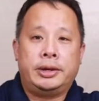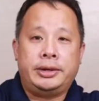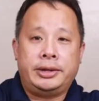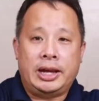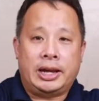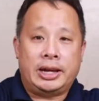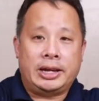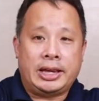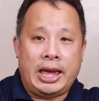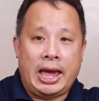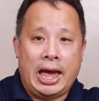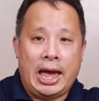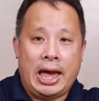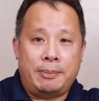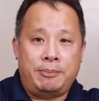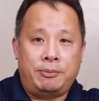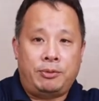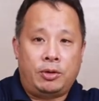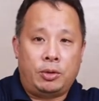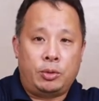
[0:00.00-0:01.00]
You got
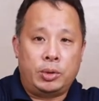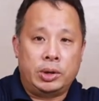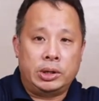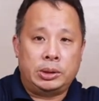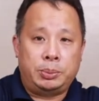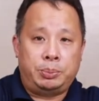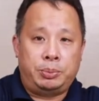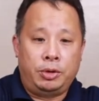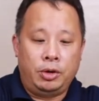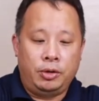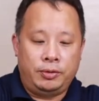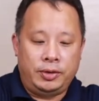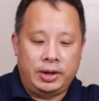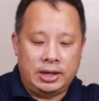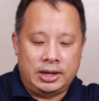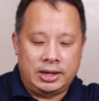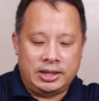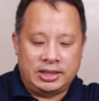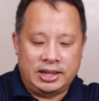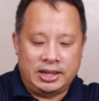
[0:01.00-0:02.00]
cap for
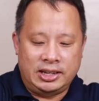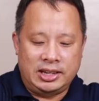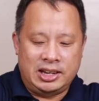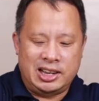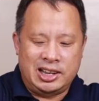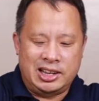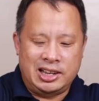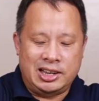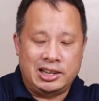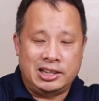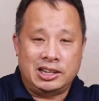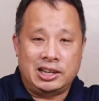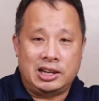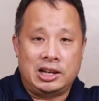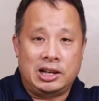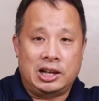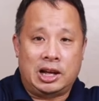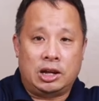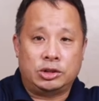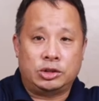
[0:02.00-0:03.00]
weatherproofing antenna and
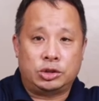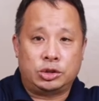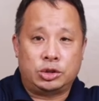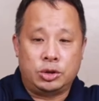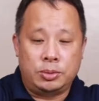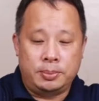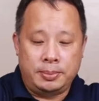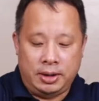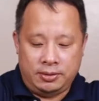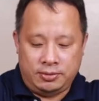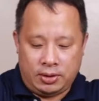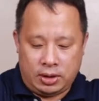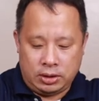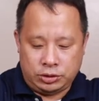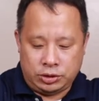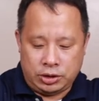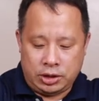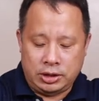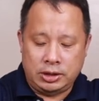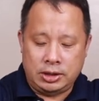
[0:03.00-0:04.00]
the auto tuning
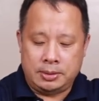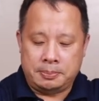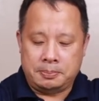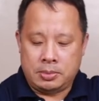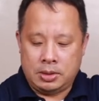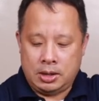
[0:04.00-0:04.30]
function.